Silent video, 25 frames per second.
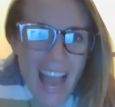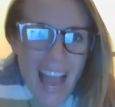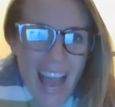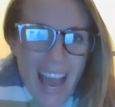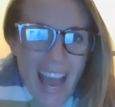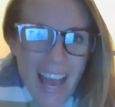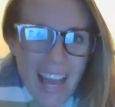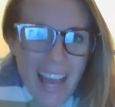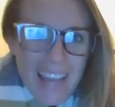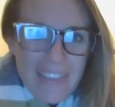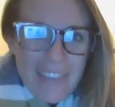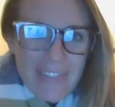
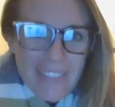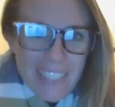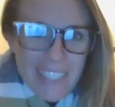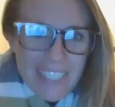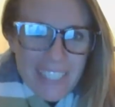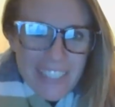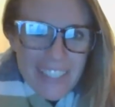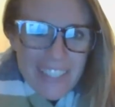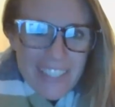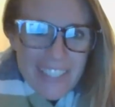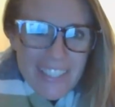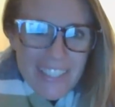Hi,
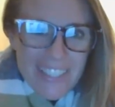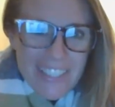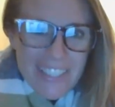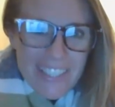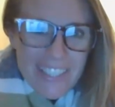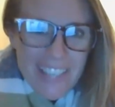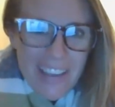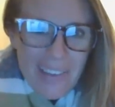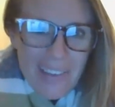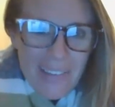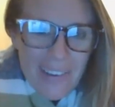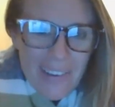readers.
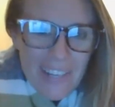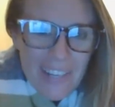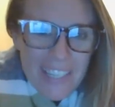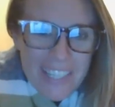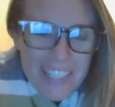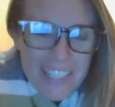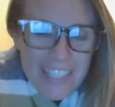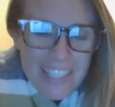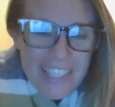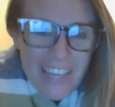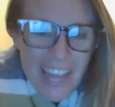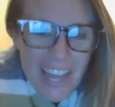How are
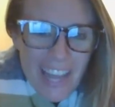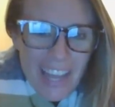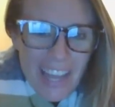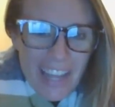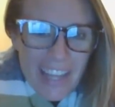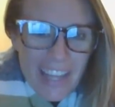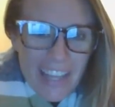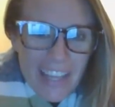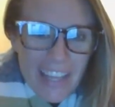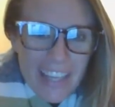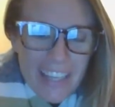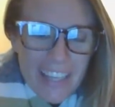you
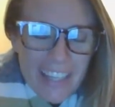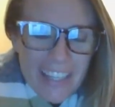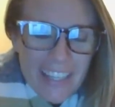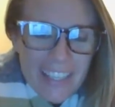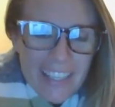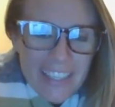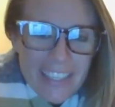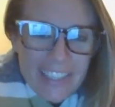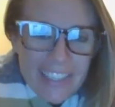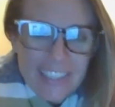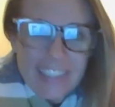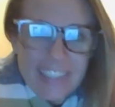today?
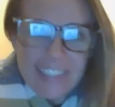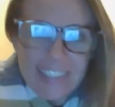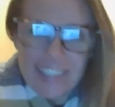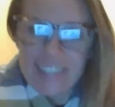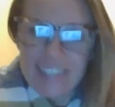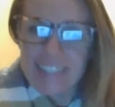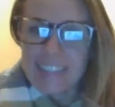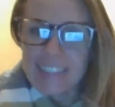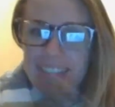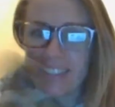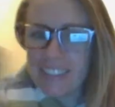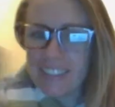
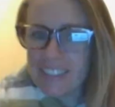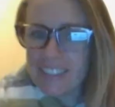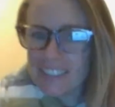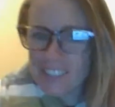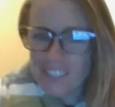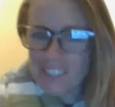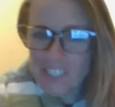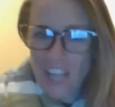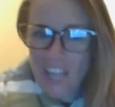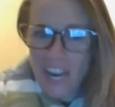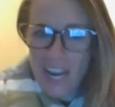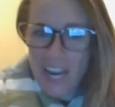
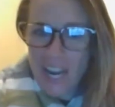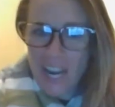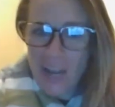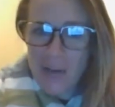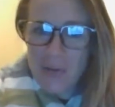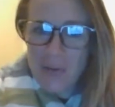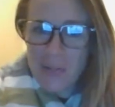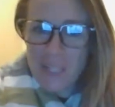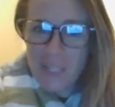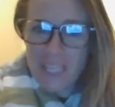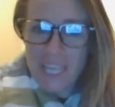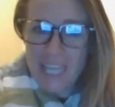Check
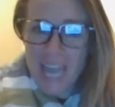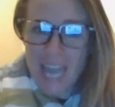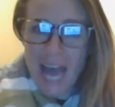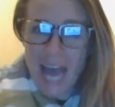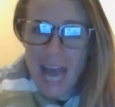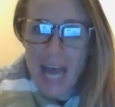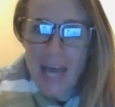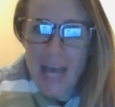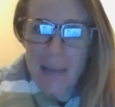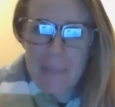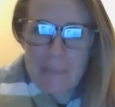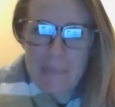out the
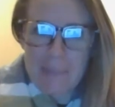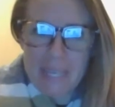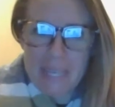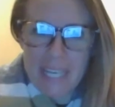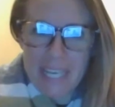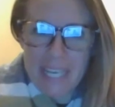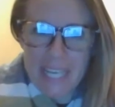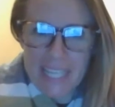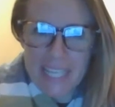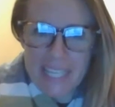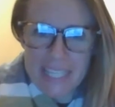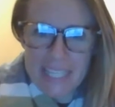
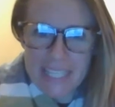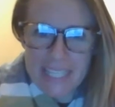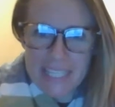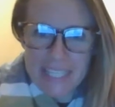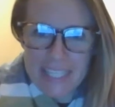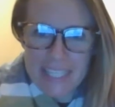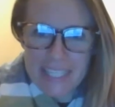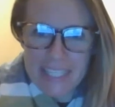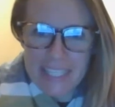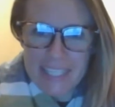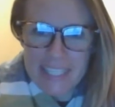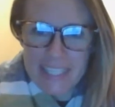ambiance.
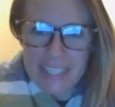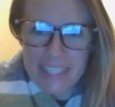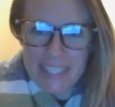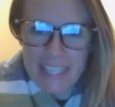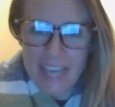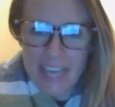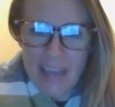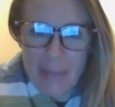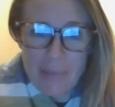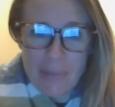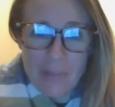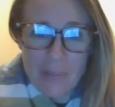
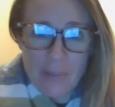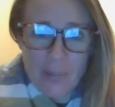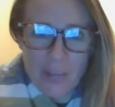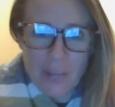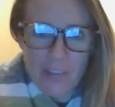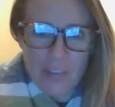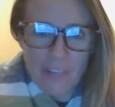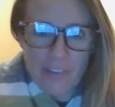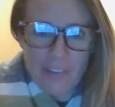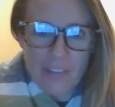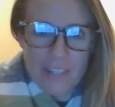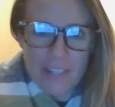I'm
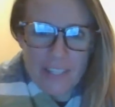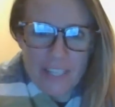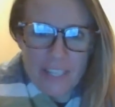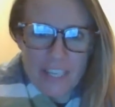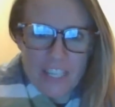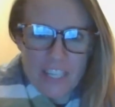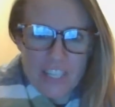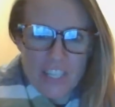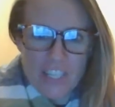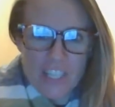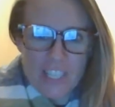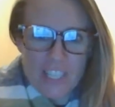doing
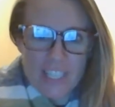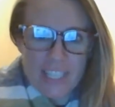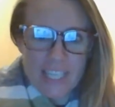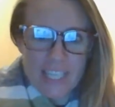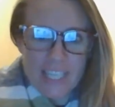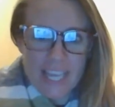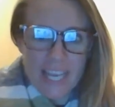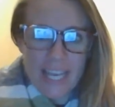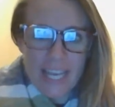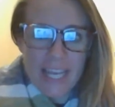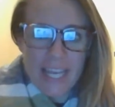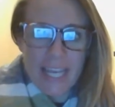foundations
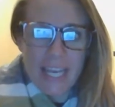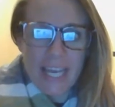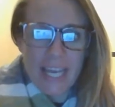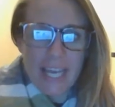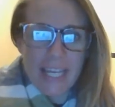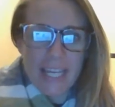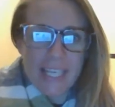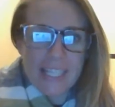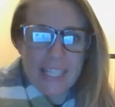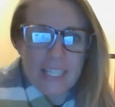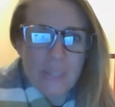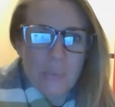at
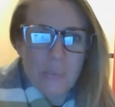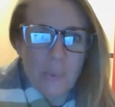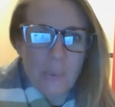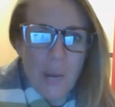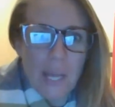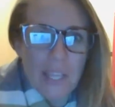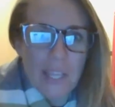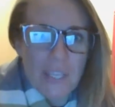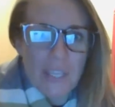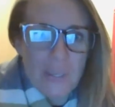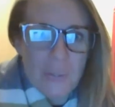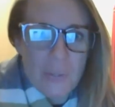night
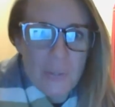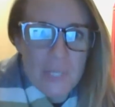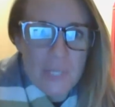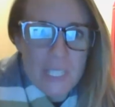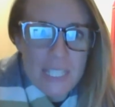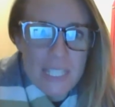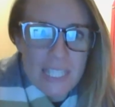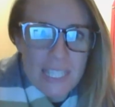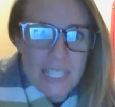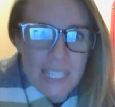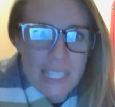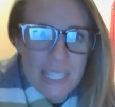while you
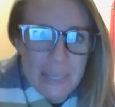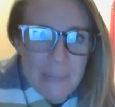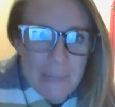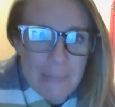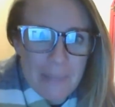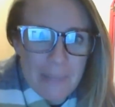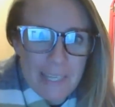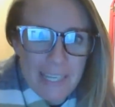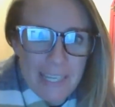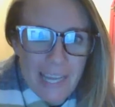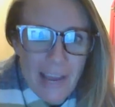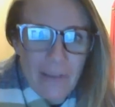sleep,
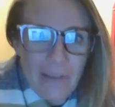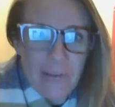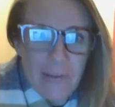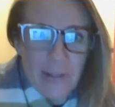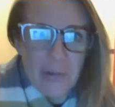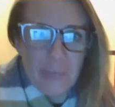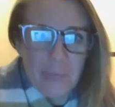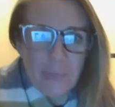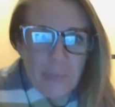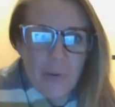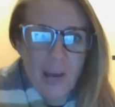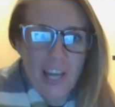and now
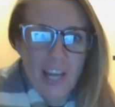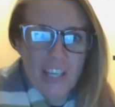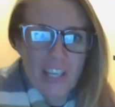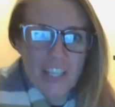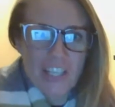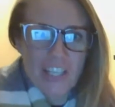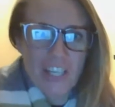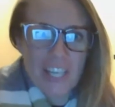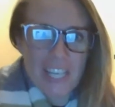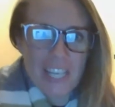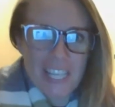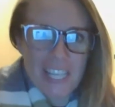you're
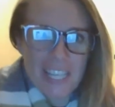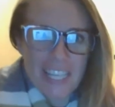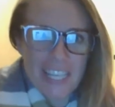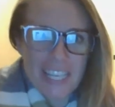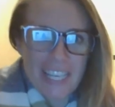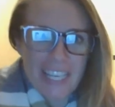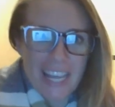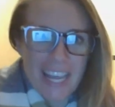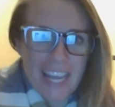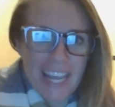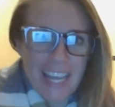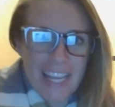watching it in the
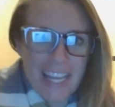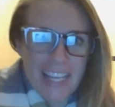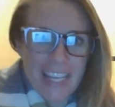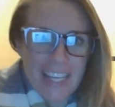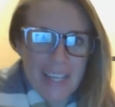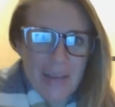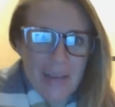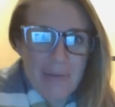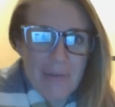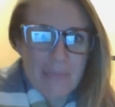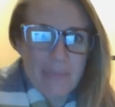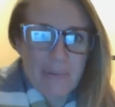day.
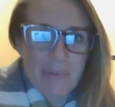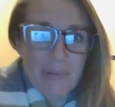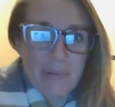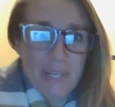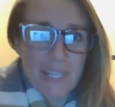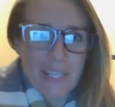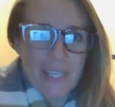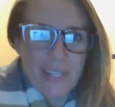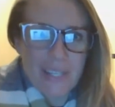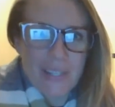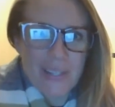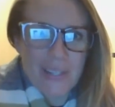
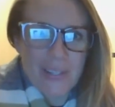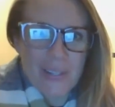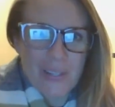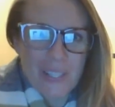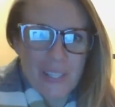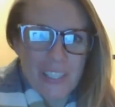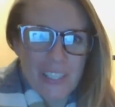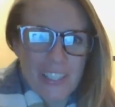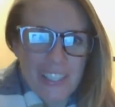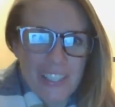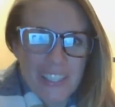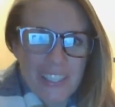Pretty
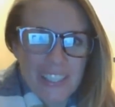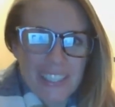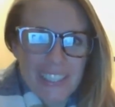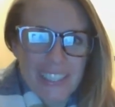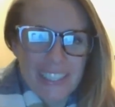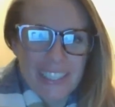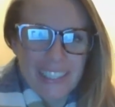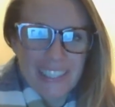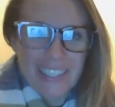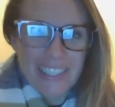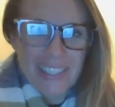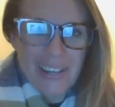cool.
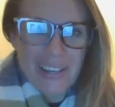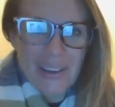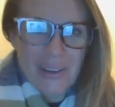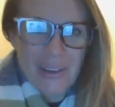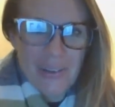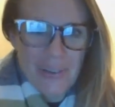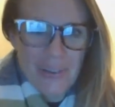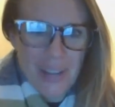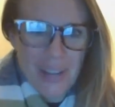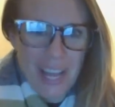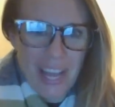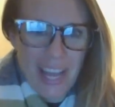
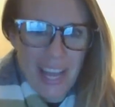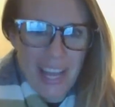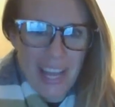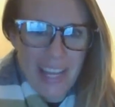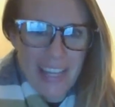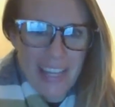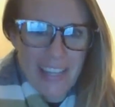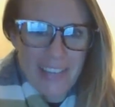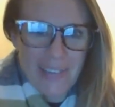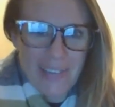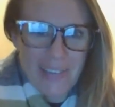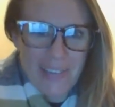
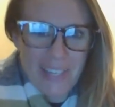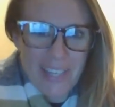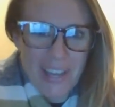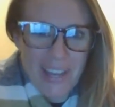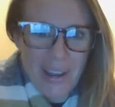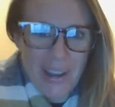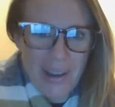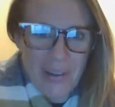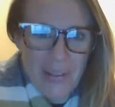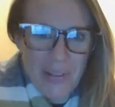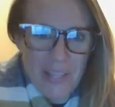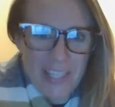Okay, here we
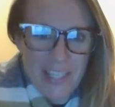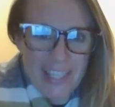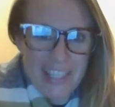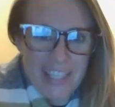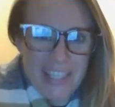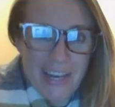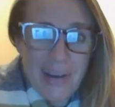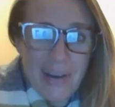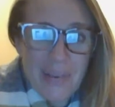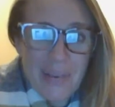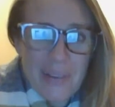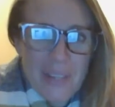go. Let's
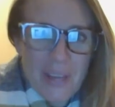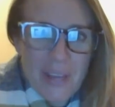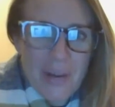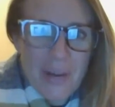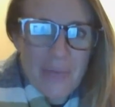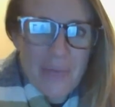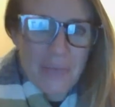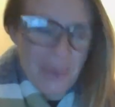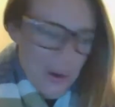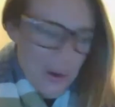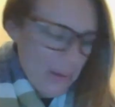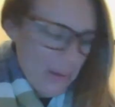start with
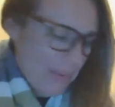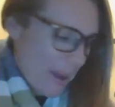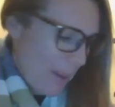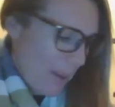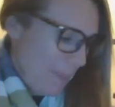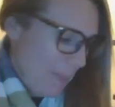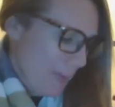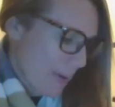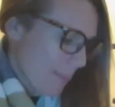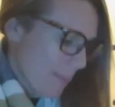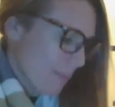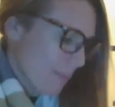our warm up.